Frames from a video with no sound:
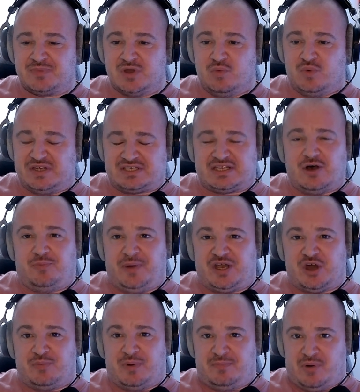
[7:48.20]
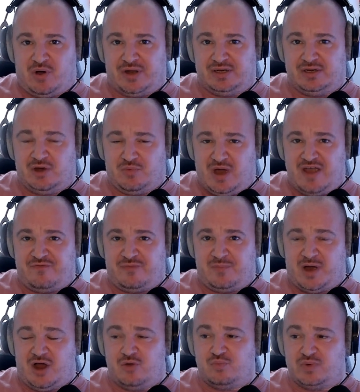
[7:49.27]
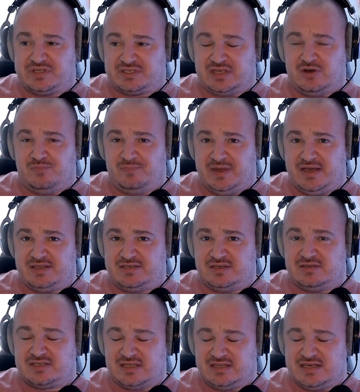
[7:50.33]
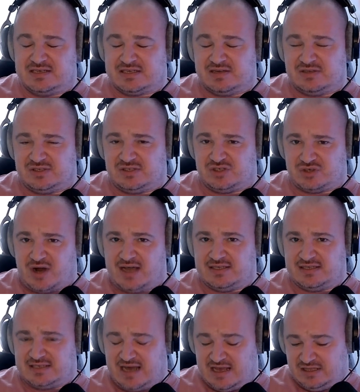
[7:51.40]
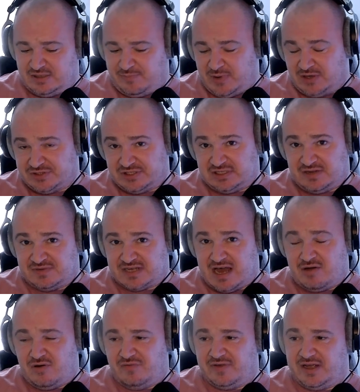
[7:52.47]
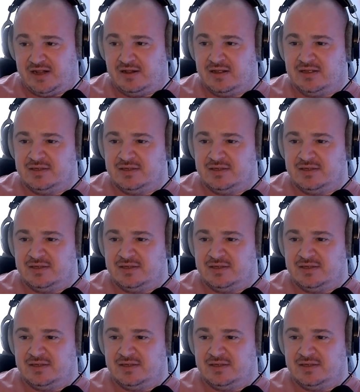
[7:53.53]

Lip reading: We still pick up a point away from home. We're still unbeaten. So these are, try to take the positives out of it.